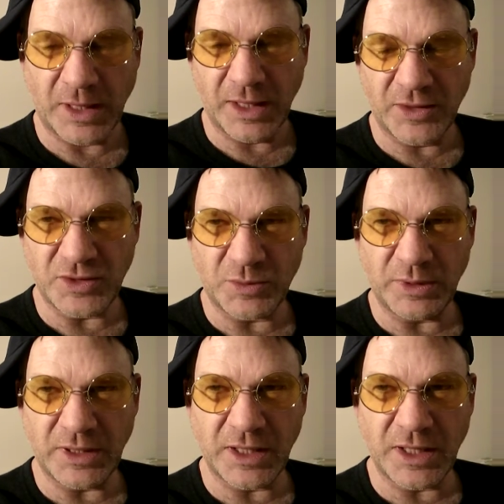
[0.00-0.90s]
It's not
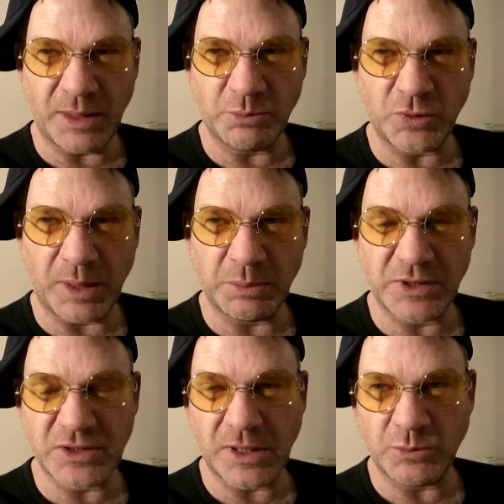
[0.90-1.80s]
really a gumdrop
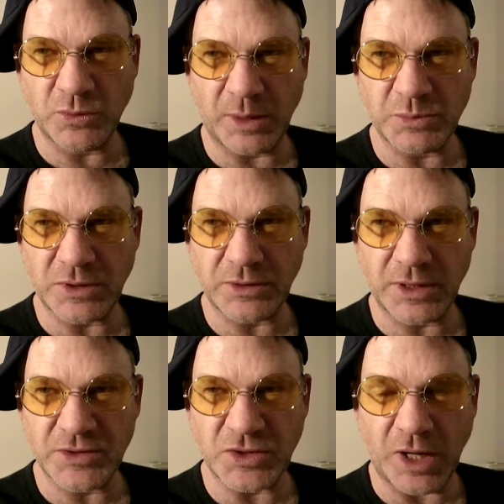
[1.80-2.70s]
because gumdrops aren't
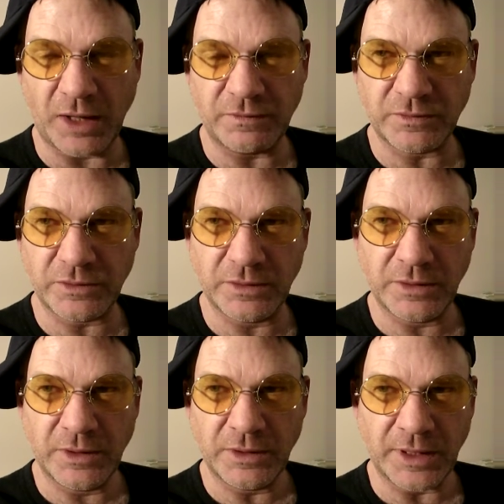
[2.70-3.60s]
they soft,
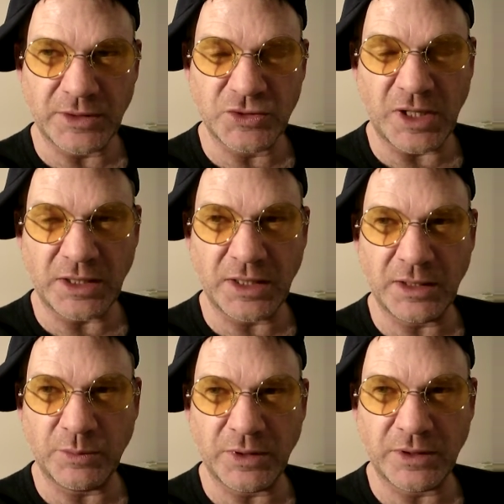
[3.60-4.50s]
like
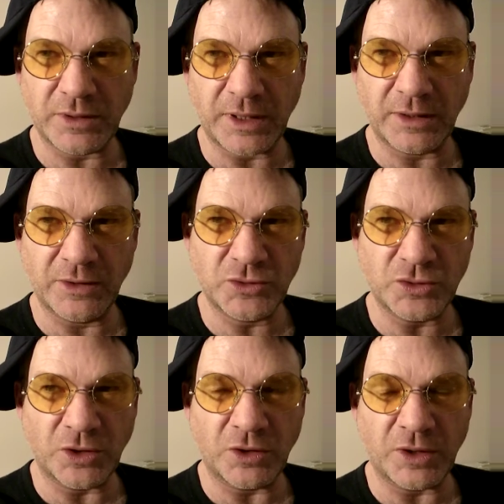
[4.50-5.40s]
jelly with like
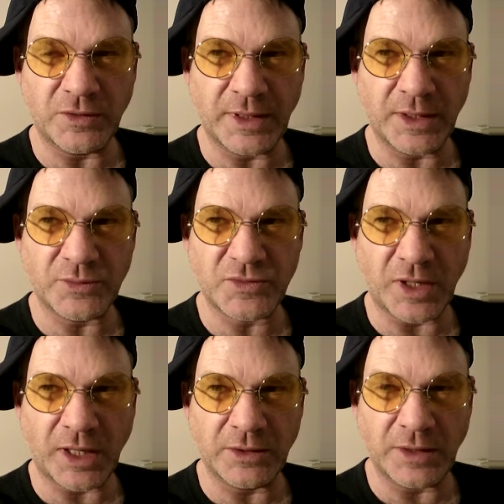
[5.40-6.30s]
sugar on the
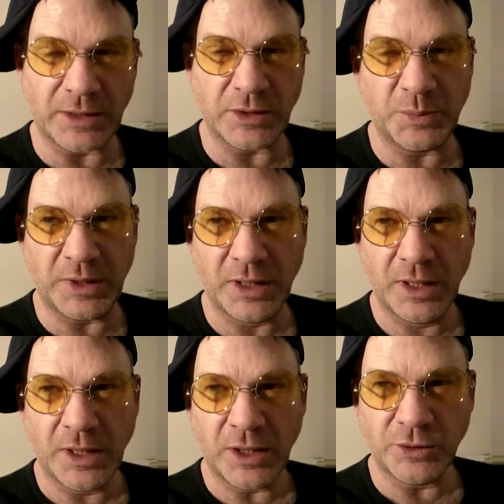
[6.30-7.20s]
outside, and that could be
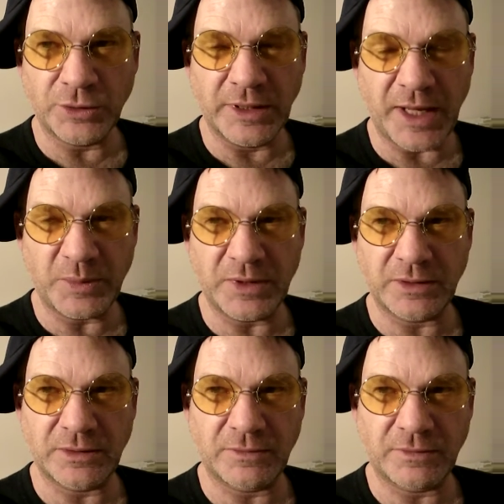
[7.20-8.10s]
a good
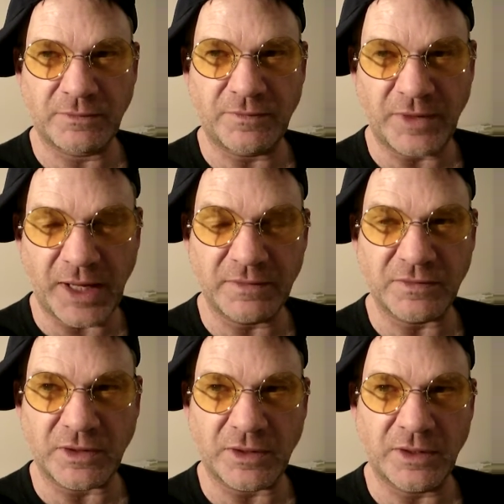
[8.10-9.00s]
lemon
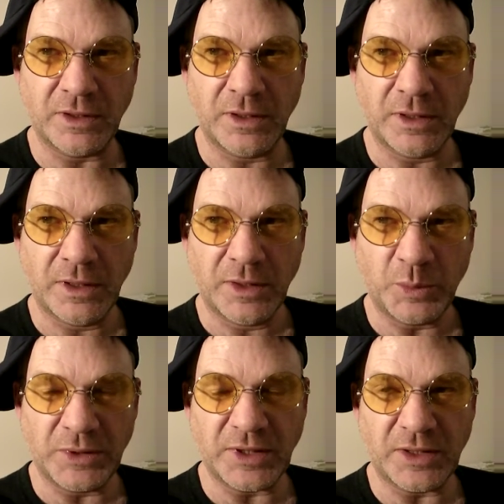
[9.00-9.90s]
flavor.
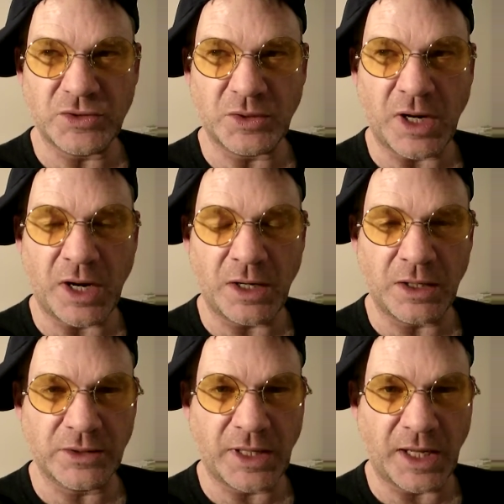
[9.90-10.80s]
But these are
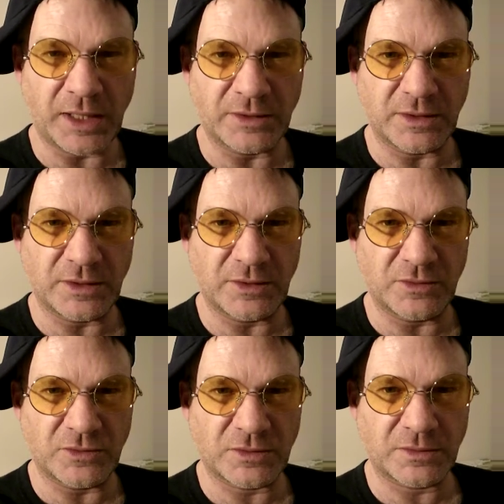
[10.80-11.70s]
hard
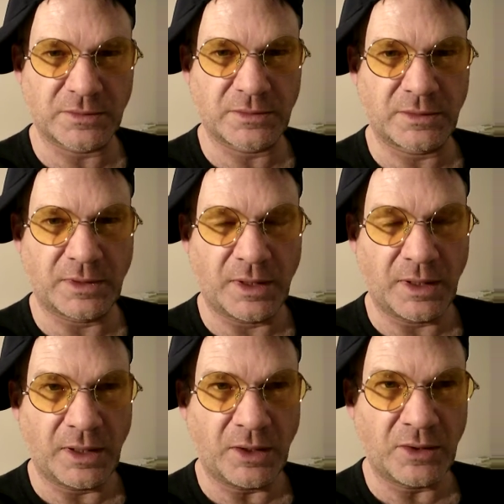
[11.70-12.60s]
candies.
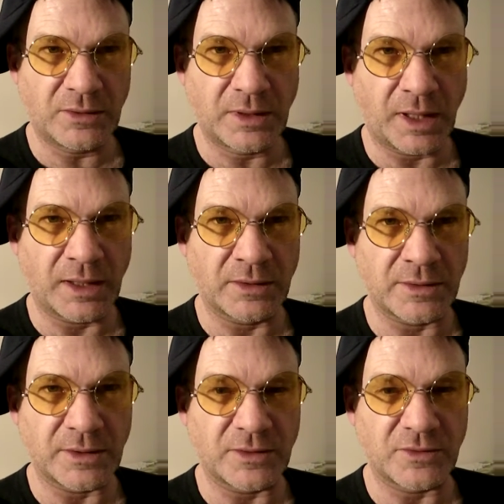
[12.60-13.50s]
Hard
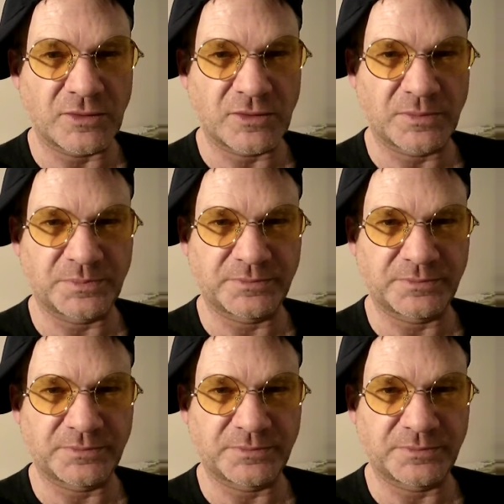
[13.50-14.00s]
candies.